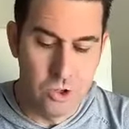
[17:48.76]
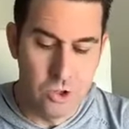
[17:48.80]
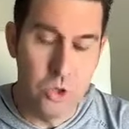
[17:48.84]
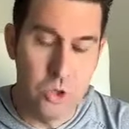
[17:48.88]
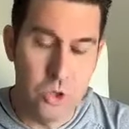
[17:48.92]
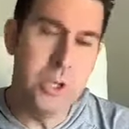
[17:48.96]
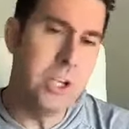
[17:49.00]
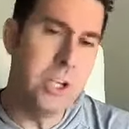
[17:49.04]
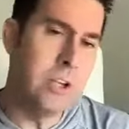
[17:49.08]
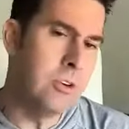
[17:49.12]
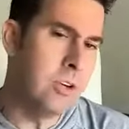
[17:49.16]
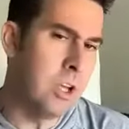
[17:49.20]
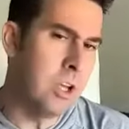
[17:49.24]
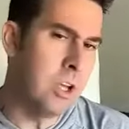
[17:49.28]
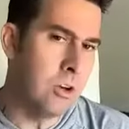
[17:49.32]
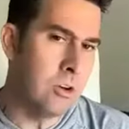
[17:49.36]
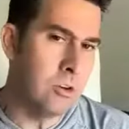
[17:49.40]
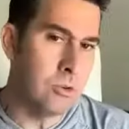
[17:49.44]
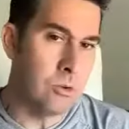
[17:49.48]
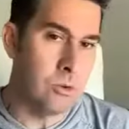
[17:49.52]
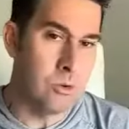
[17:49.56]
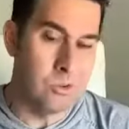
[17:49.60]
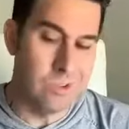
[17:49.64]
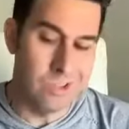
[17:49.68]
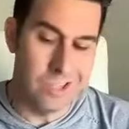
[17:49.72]
Who do you
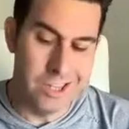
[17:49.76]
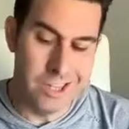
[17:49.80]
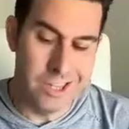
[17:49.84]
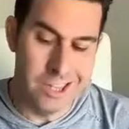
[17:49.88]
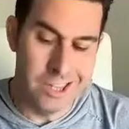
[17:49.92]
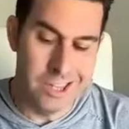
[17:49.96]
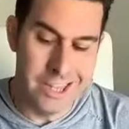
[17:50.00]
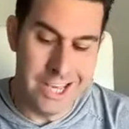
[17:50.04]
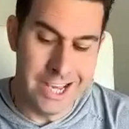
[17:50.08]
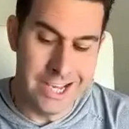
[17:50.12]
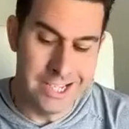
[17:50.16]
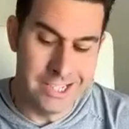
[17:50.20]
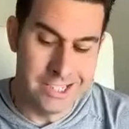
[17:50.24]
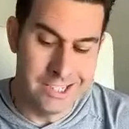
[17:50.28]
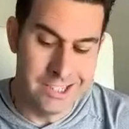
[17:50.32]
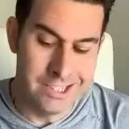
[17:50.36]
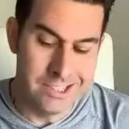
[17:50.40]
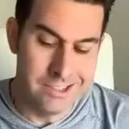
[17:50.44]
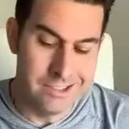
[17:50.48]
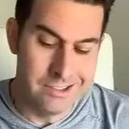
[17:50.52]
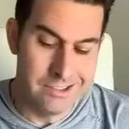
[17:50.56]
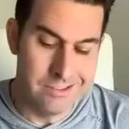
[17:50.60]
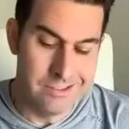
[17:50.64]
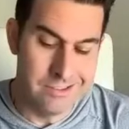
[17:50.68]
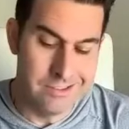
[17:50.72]
know
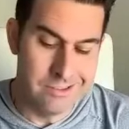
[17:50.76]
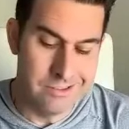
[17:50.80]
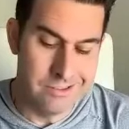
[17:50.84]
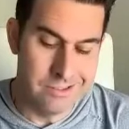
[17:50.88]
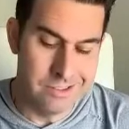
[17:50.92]
that's